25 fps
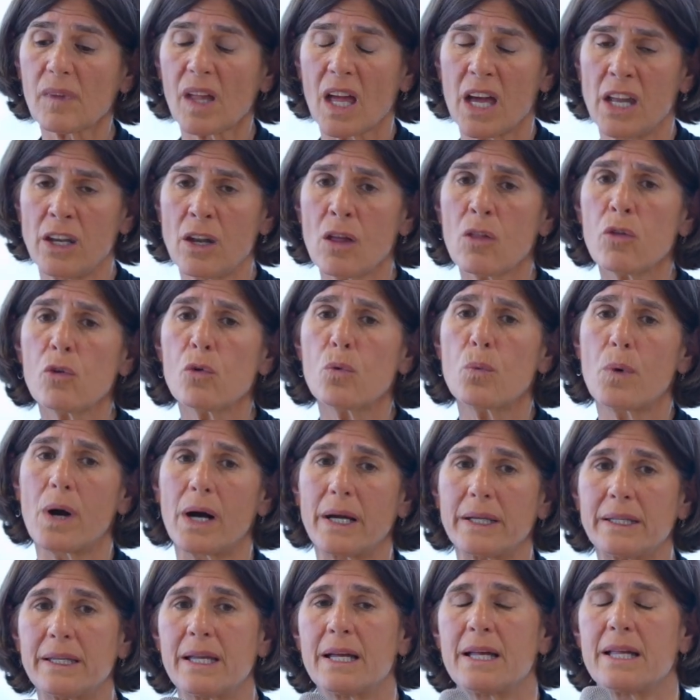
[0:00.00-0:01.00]
Another
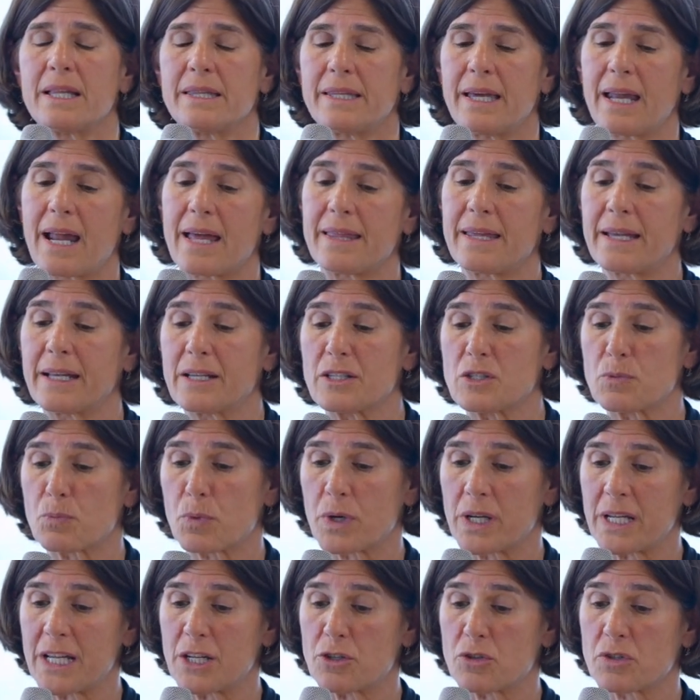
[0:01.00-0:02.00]
one that I think is
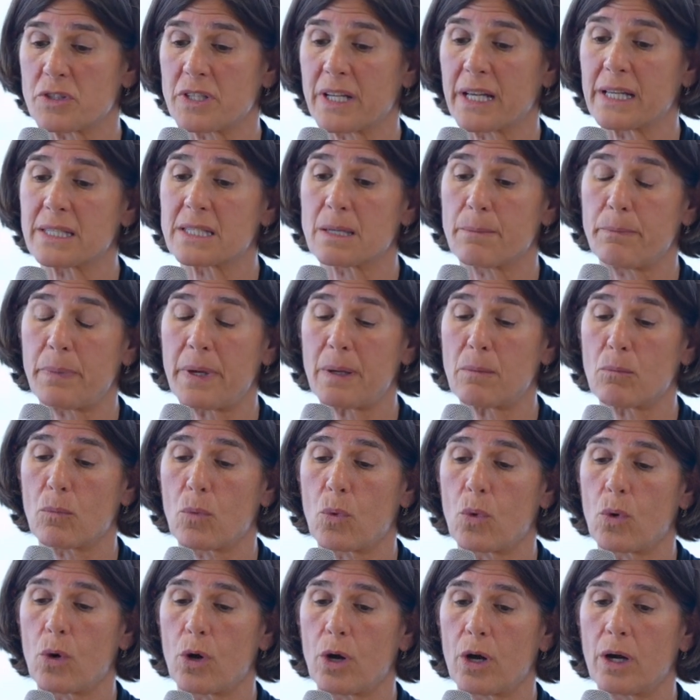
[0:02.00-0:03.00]
pretty interesting, it's a bit
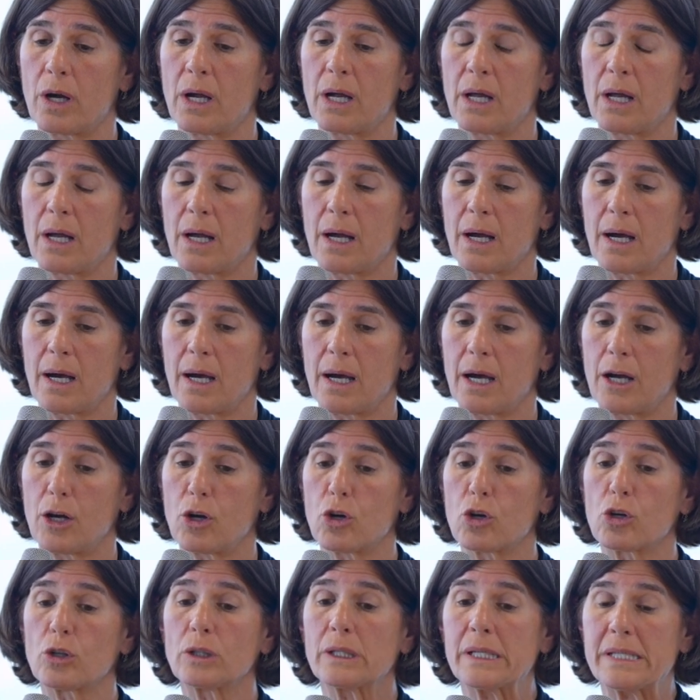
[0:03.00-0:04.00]
more
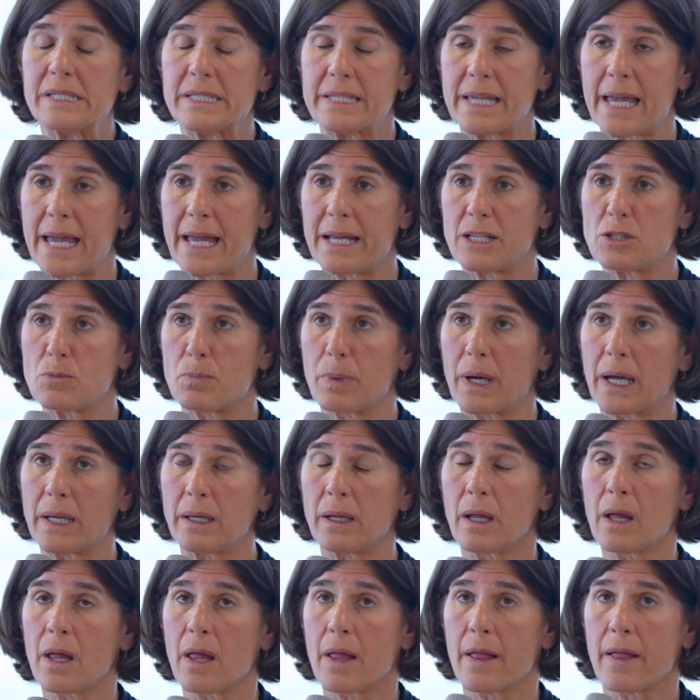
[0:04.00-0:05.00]
early stage,
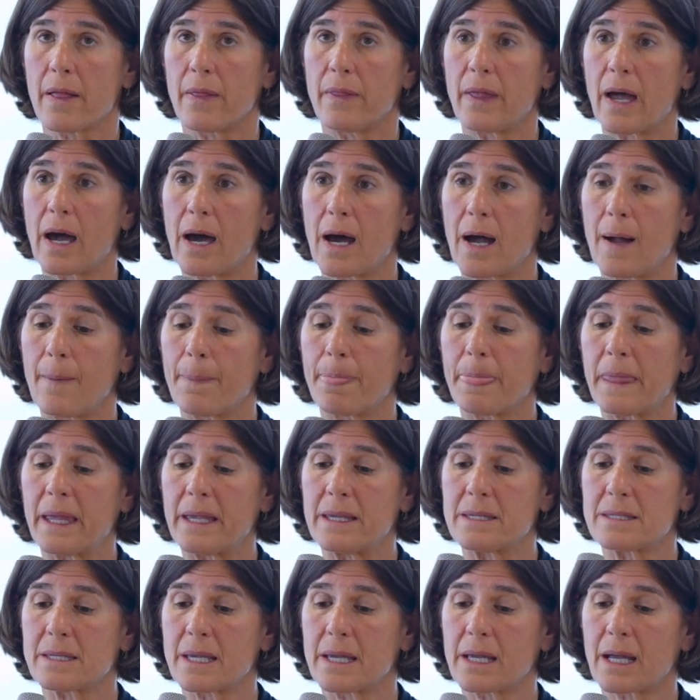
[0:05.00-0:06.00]
but
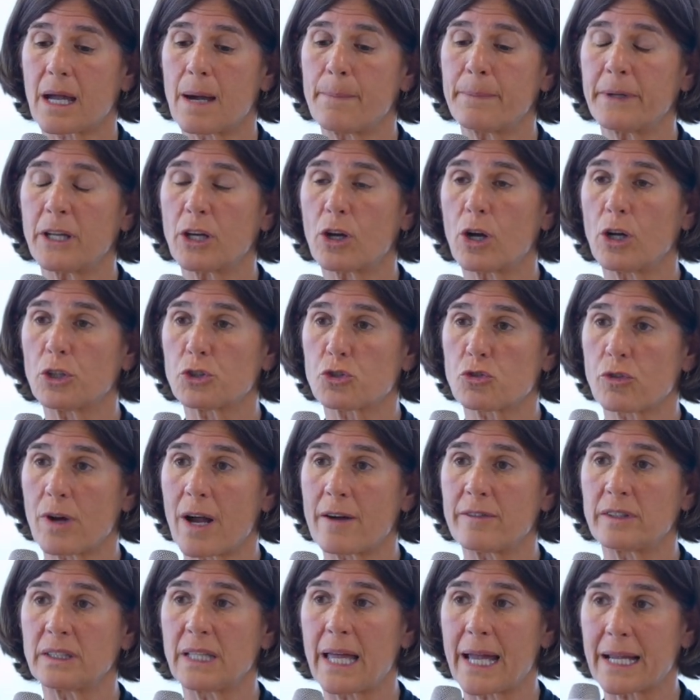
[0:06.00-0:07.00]
is a company called
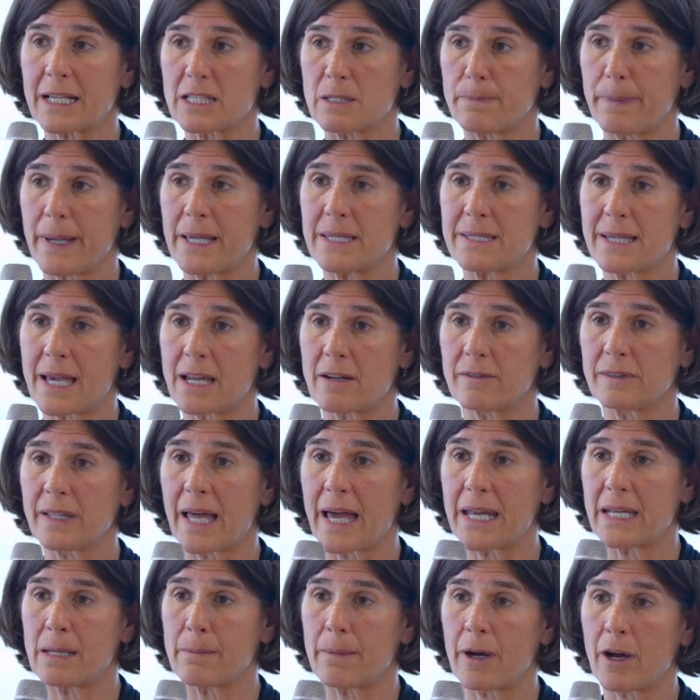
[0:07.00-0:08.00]
TravelX based out of
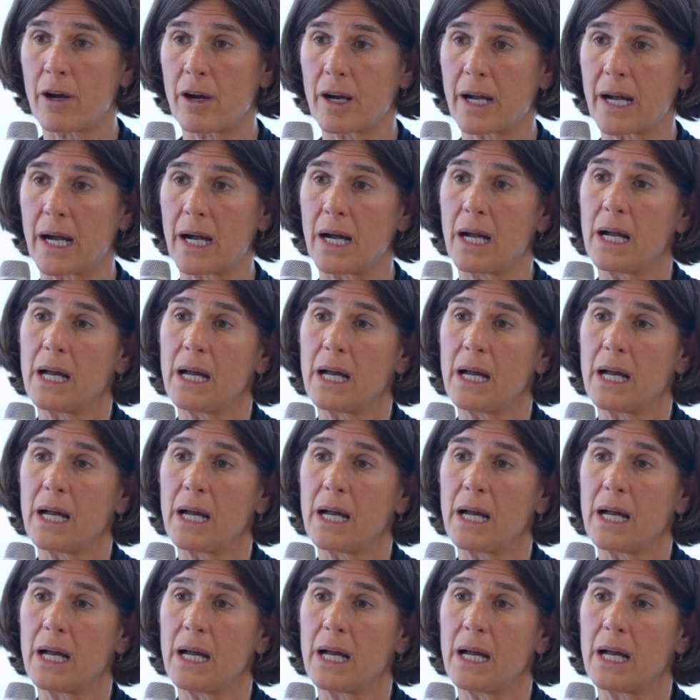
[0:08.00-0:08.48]
Latin America.